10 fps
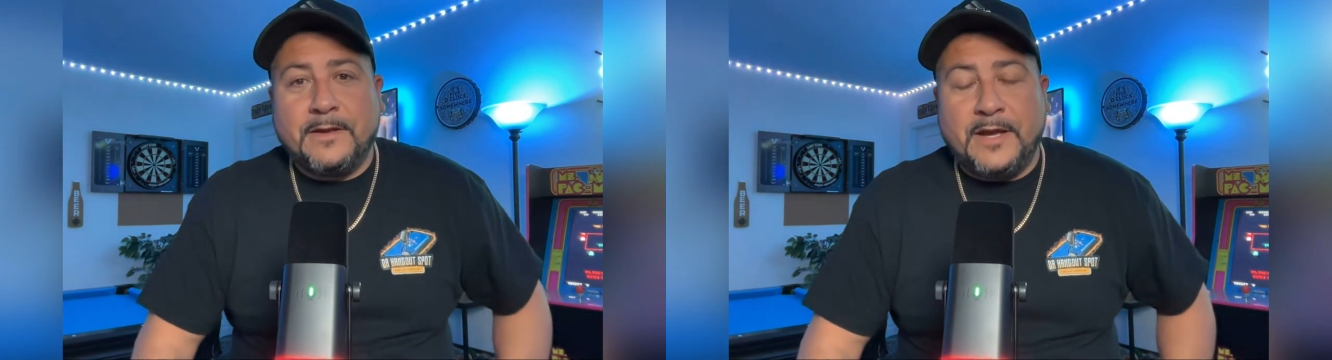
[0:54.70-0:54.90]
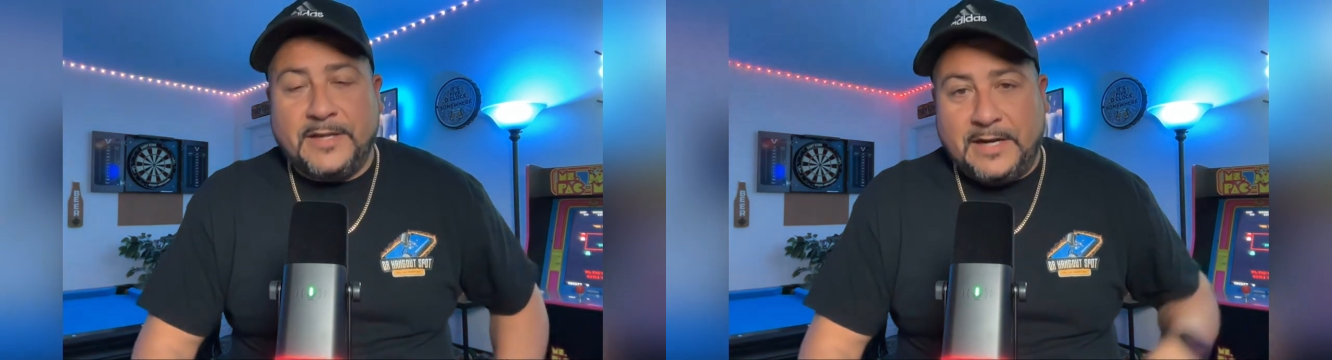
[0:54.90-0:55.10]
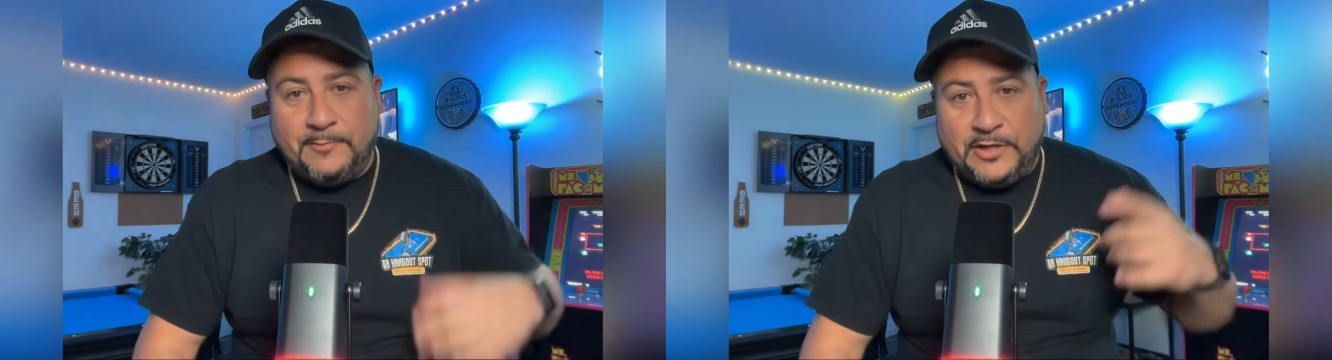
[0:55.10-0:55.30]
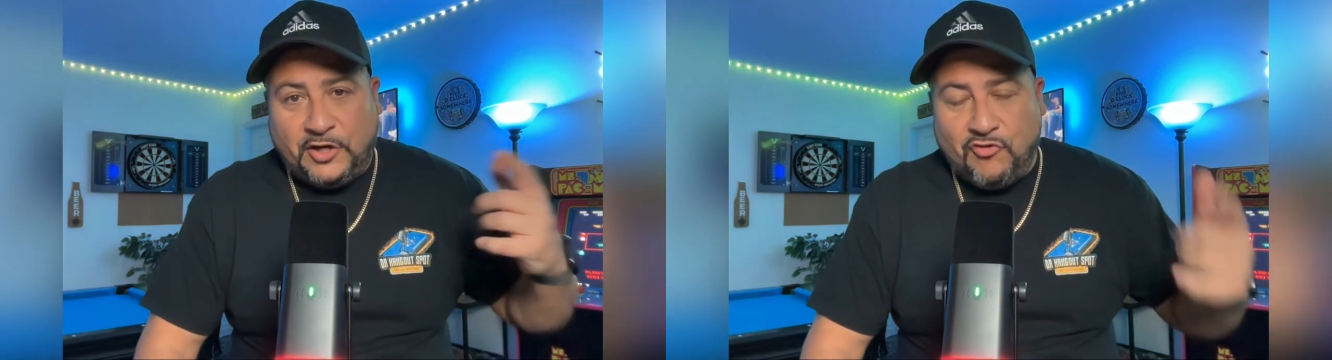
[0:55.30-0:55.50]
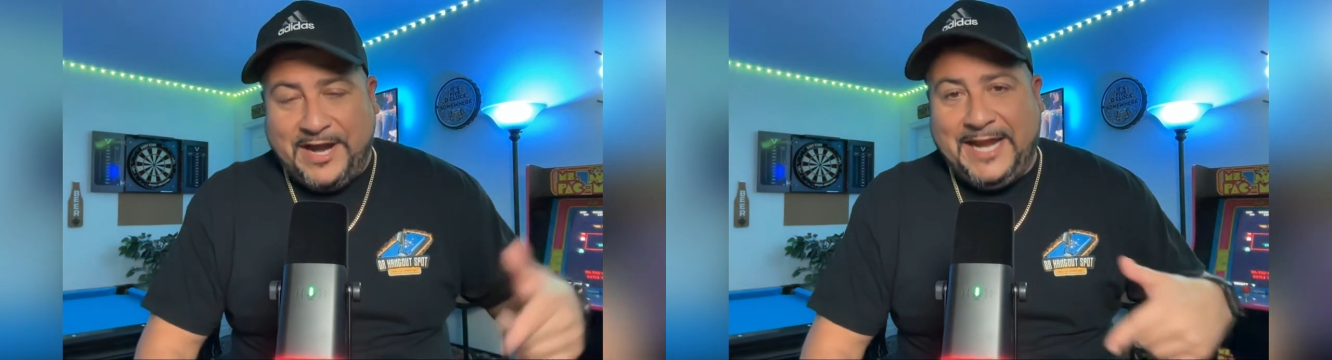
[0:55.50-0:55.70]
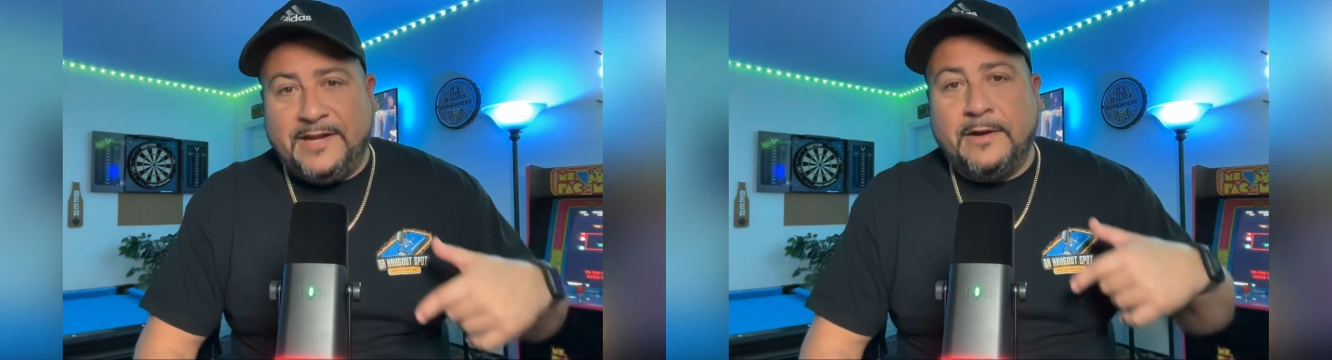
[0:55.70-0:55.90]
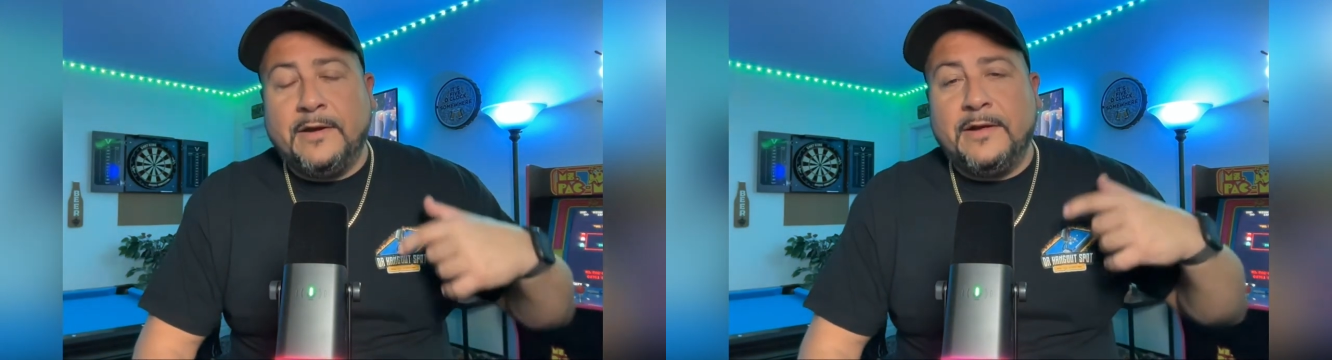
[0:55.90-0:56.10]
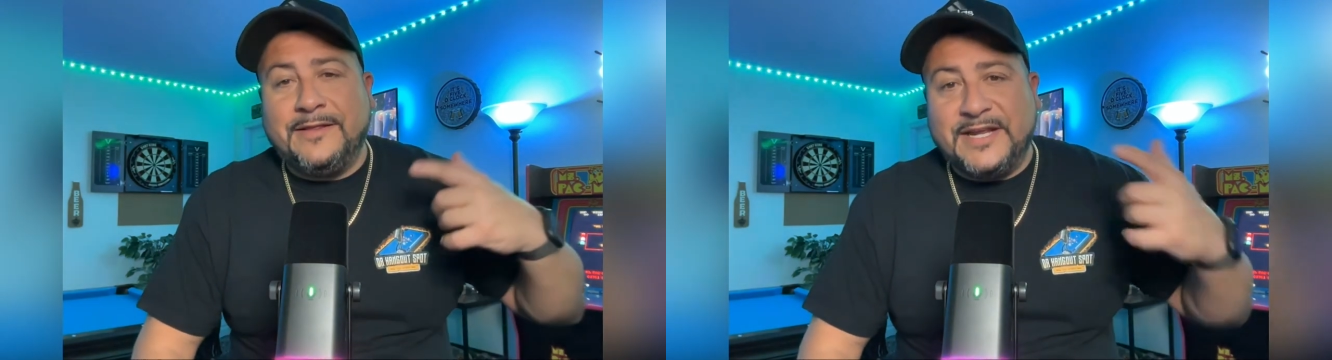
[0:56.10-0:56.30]
And then I'm going to grade
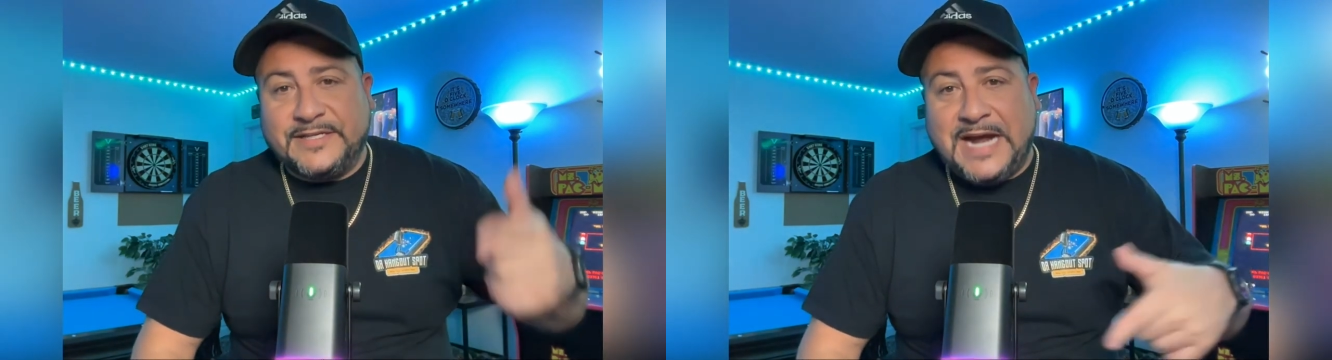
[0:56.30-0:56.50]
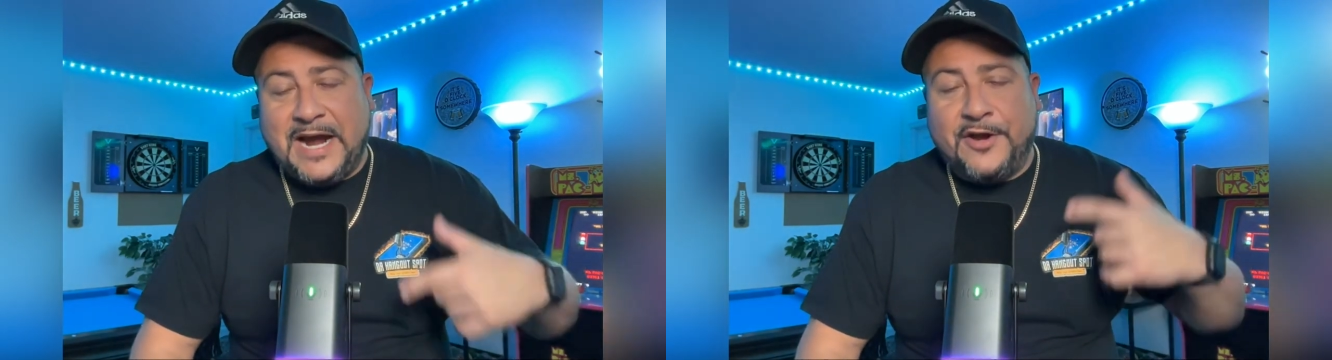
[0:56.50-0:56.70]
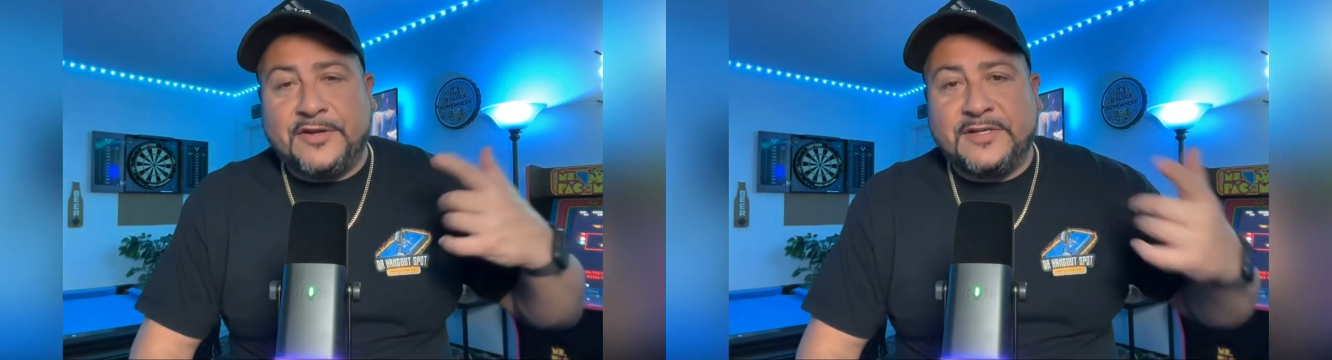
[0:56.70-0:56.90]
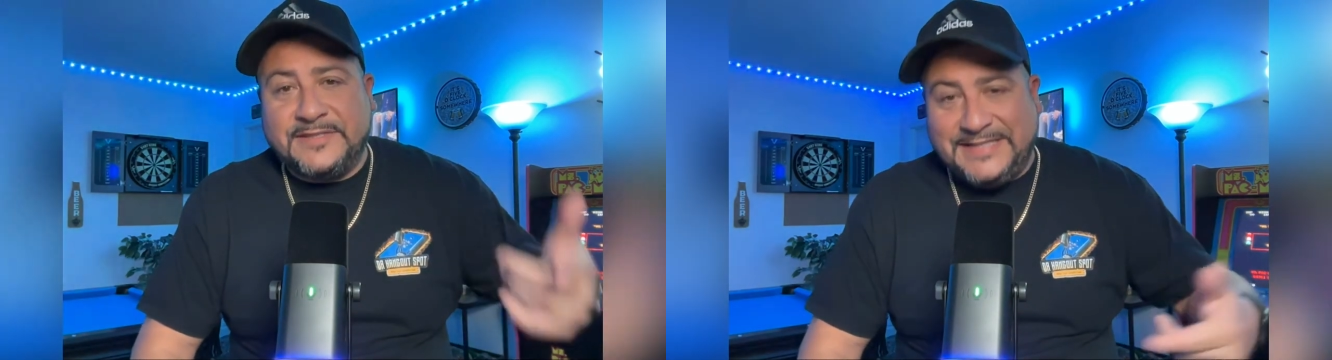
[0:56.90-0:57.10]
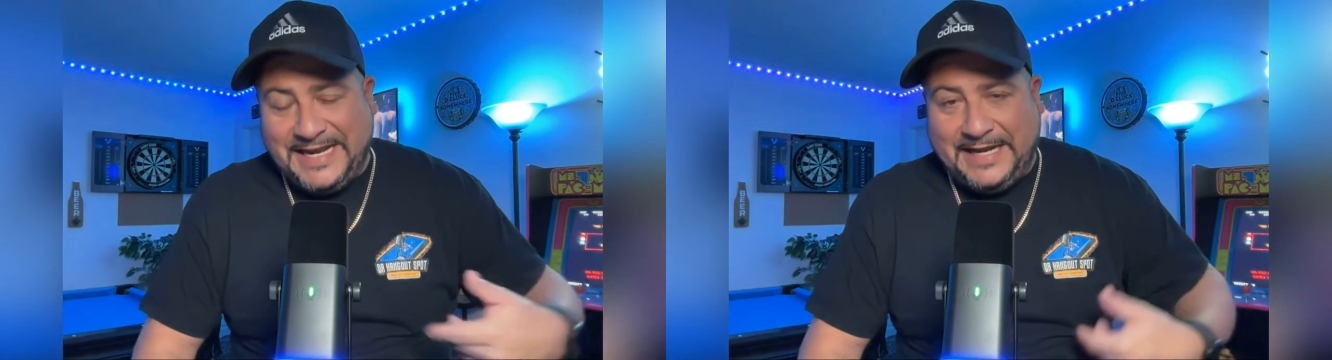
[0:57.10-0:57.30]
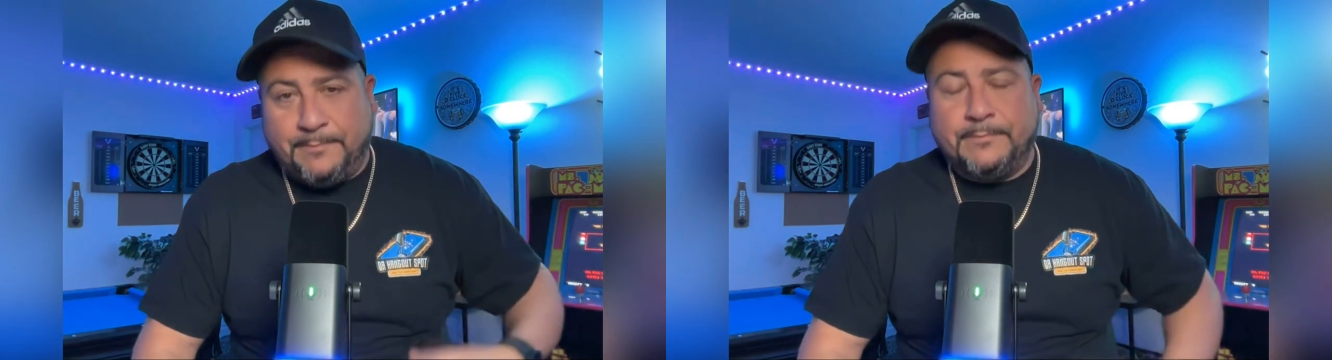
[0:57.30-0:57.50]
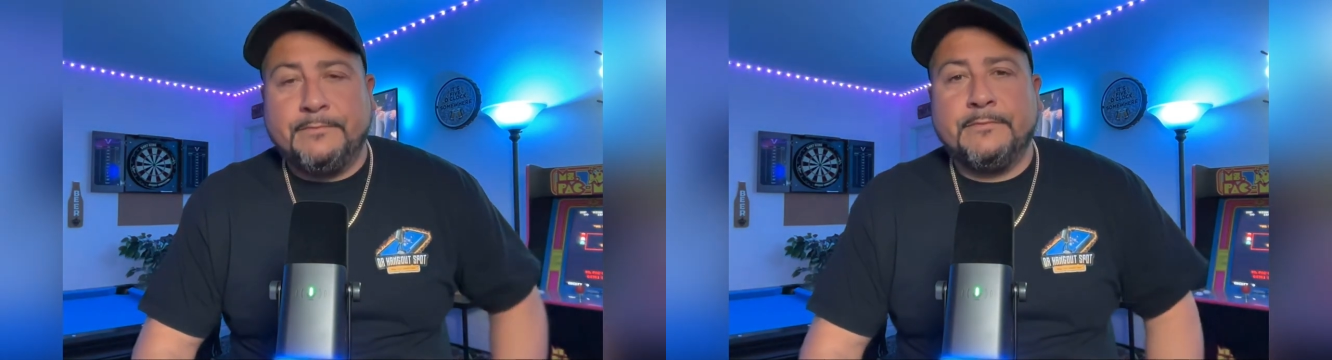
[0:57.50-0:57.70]
the entire team